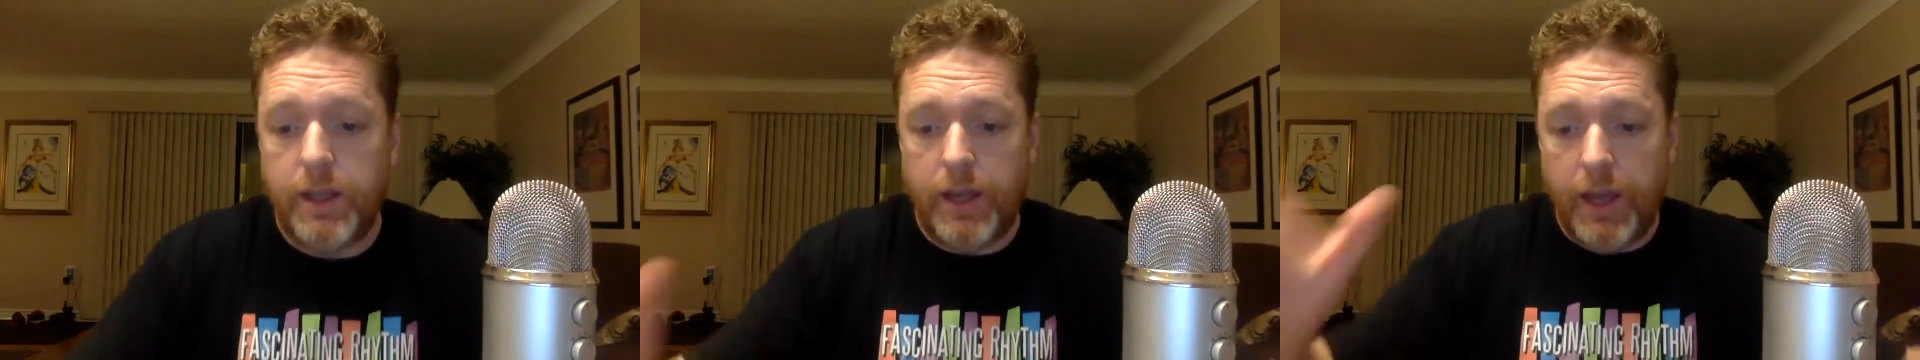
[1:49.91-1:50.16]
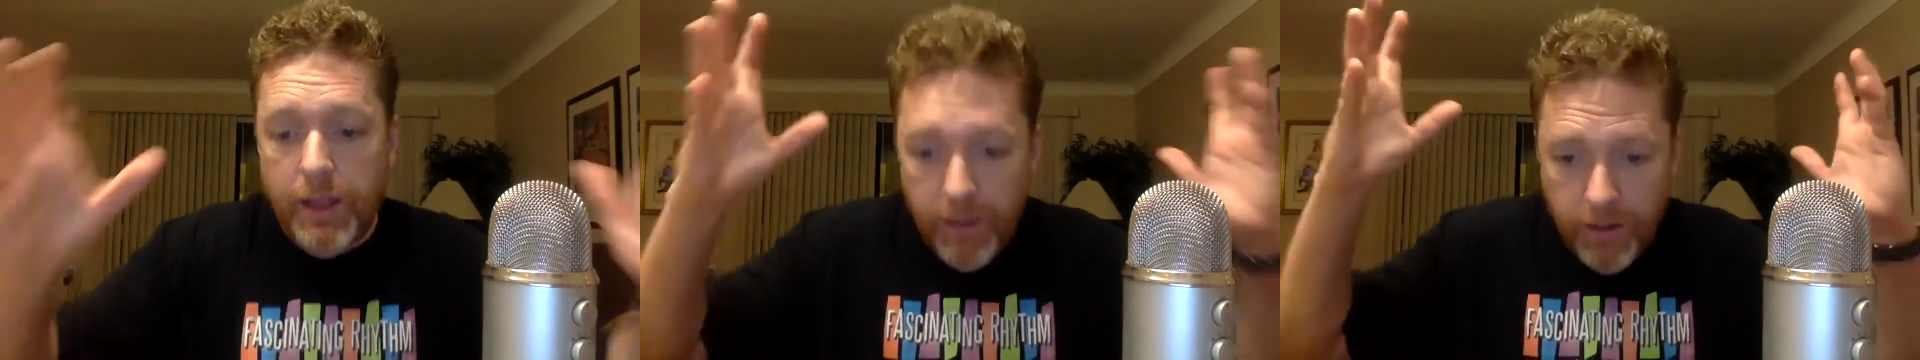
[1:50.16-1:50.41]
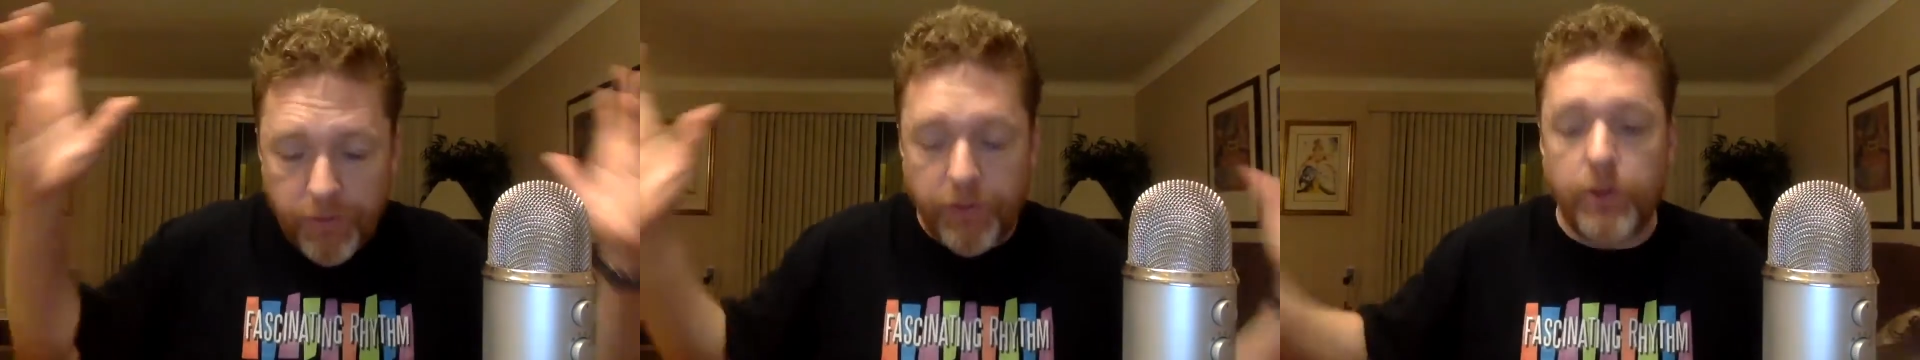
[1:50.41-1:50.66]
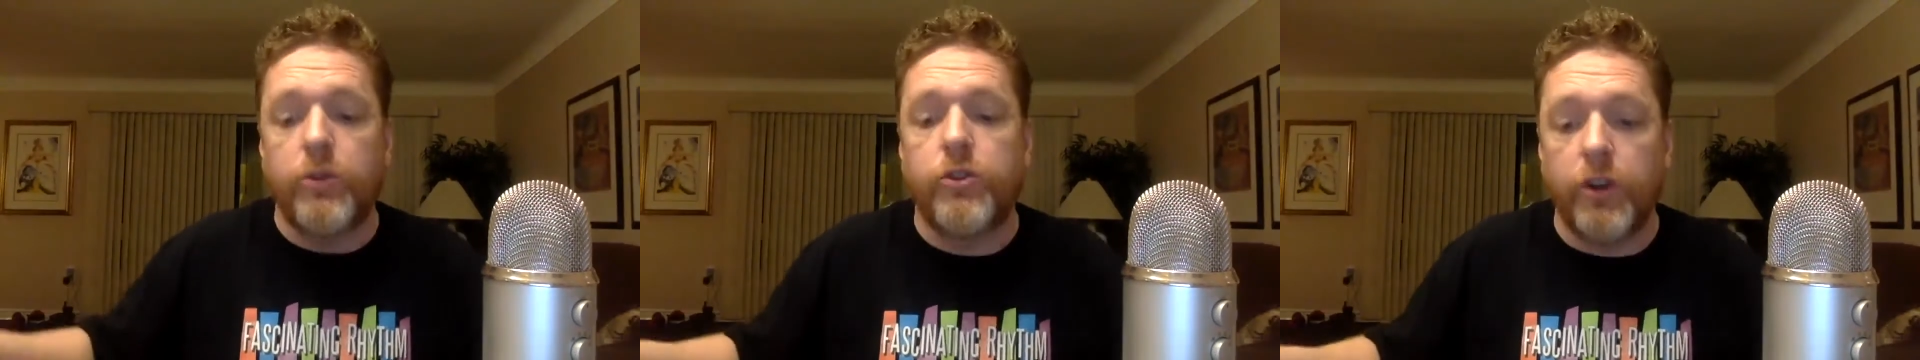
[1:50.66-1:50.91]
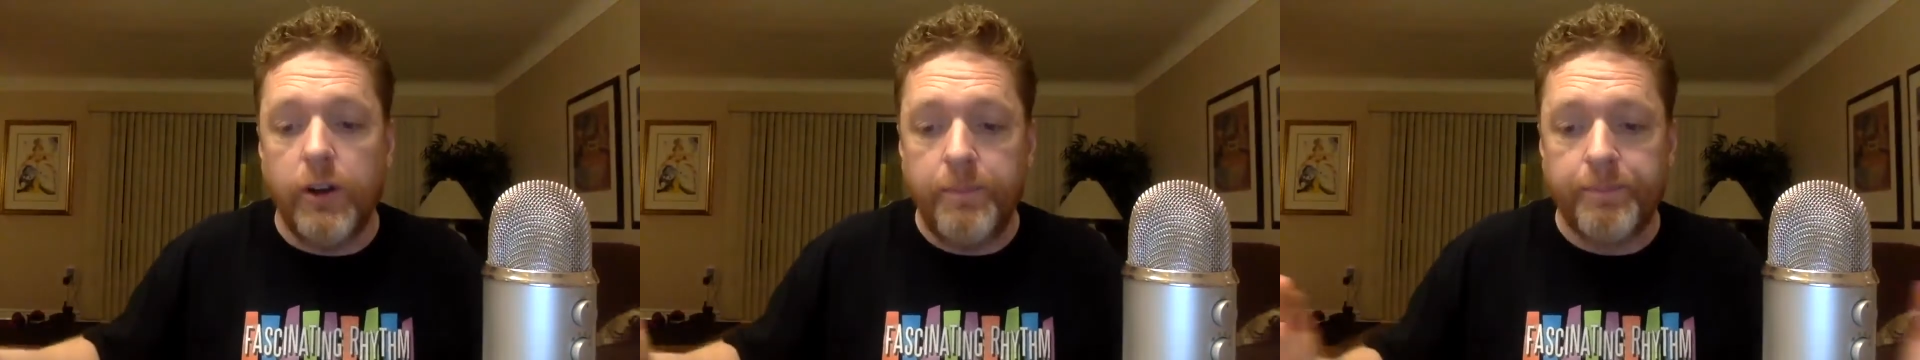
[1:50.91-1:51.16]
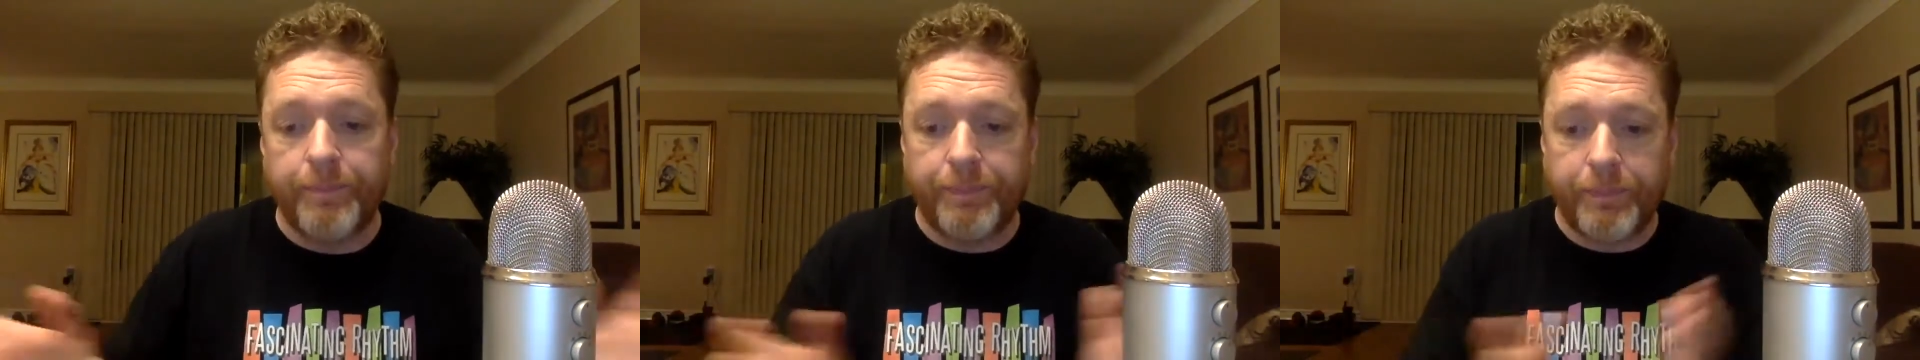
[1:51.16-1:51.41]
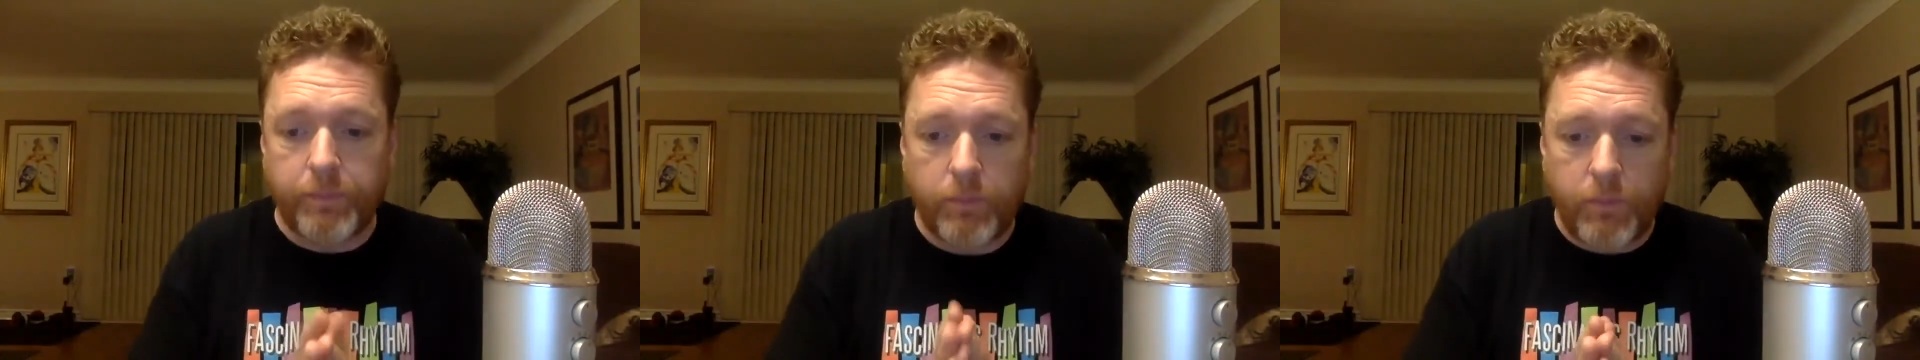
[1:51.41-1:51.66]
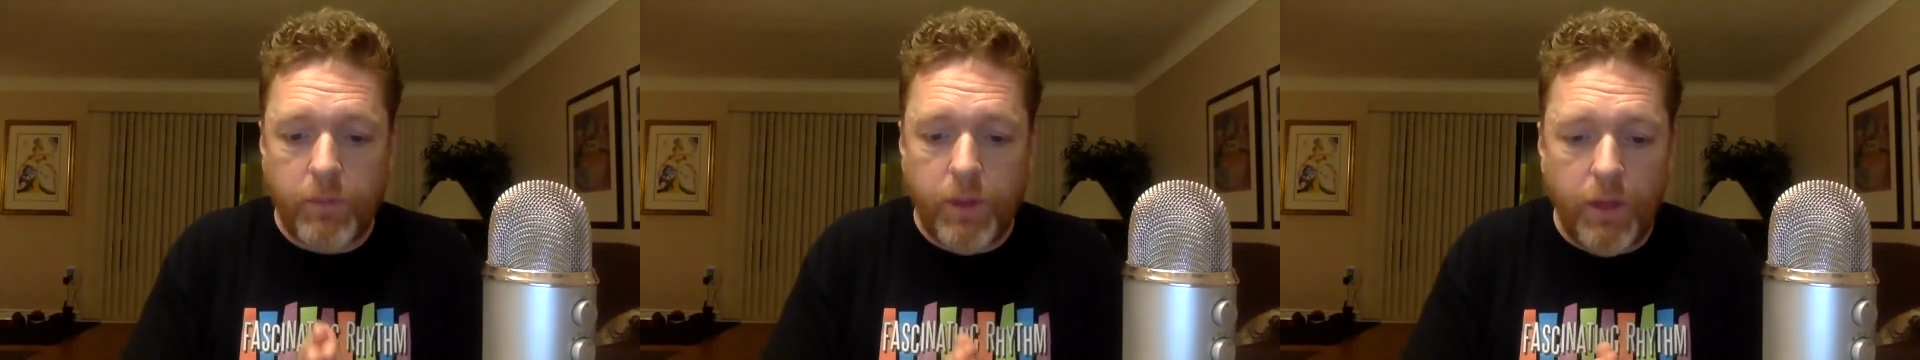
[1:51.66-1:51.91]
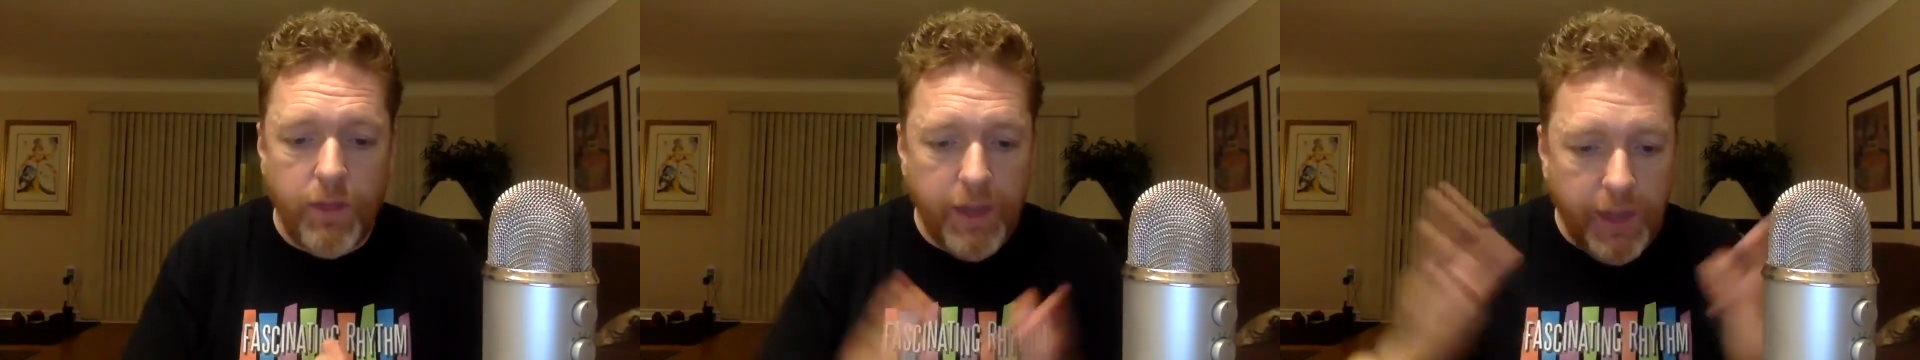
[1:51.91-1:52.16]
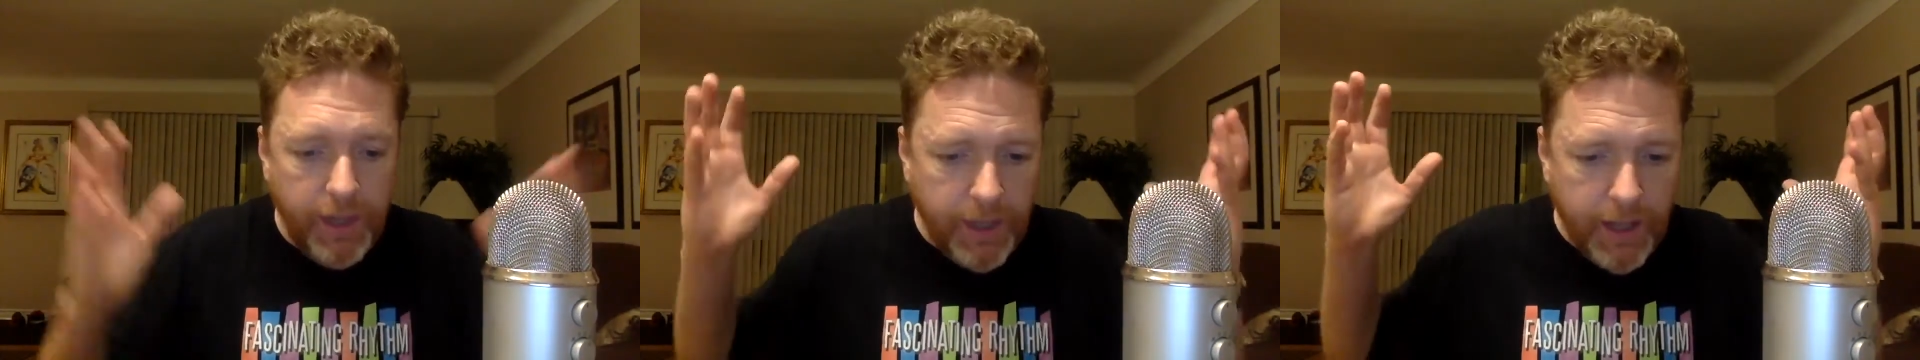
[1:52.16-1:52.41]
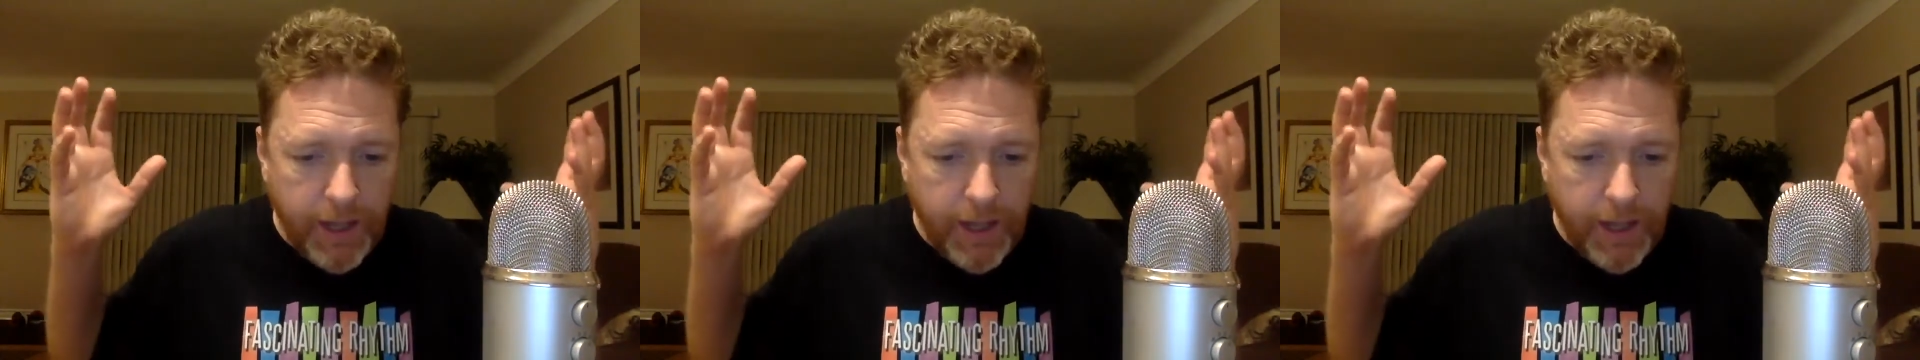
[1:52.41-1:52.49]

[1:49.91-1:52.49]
In the future, the